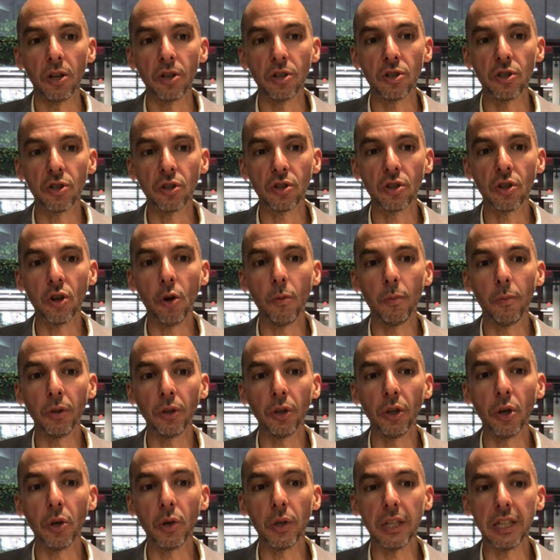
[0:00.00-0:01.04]
just go
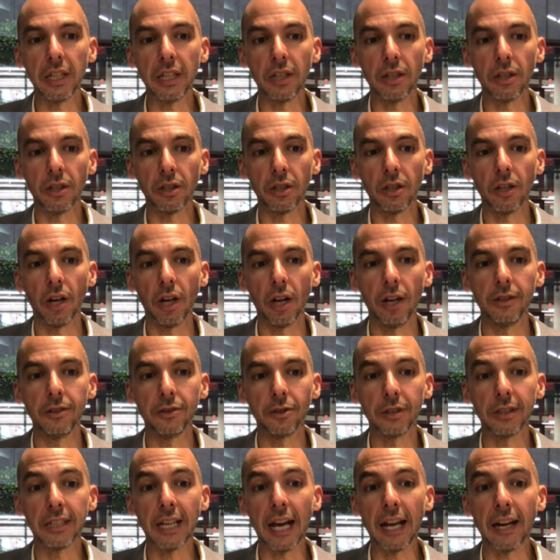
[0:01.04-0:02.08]
below here
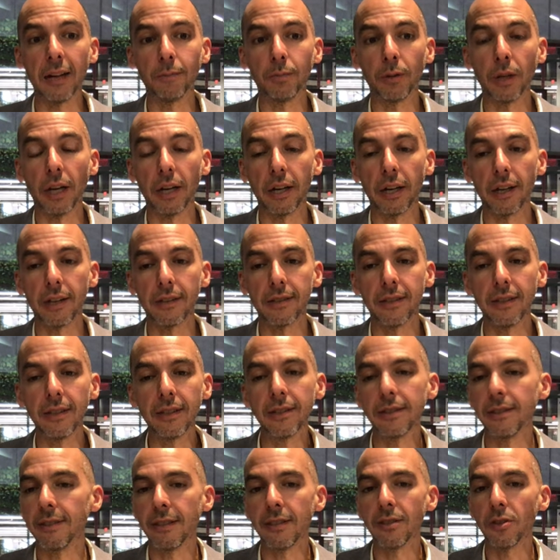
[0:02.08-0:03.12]
under data products and
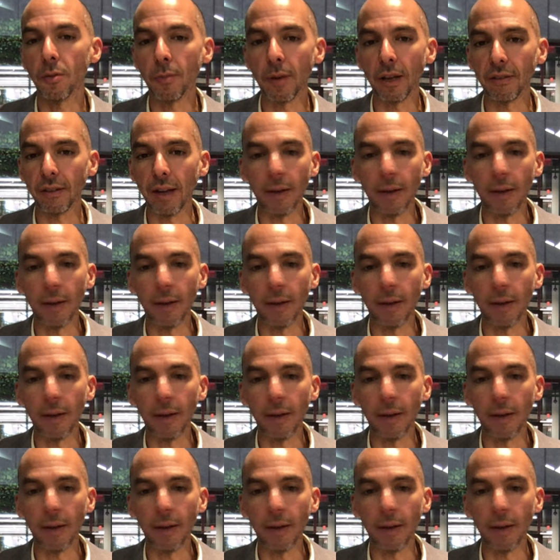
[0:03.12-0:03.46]
these these are my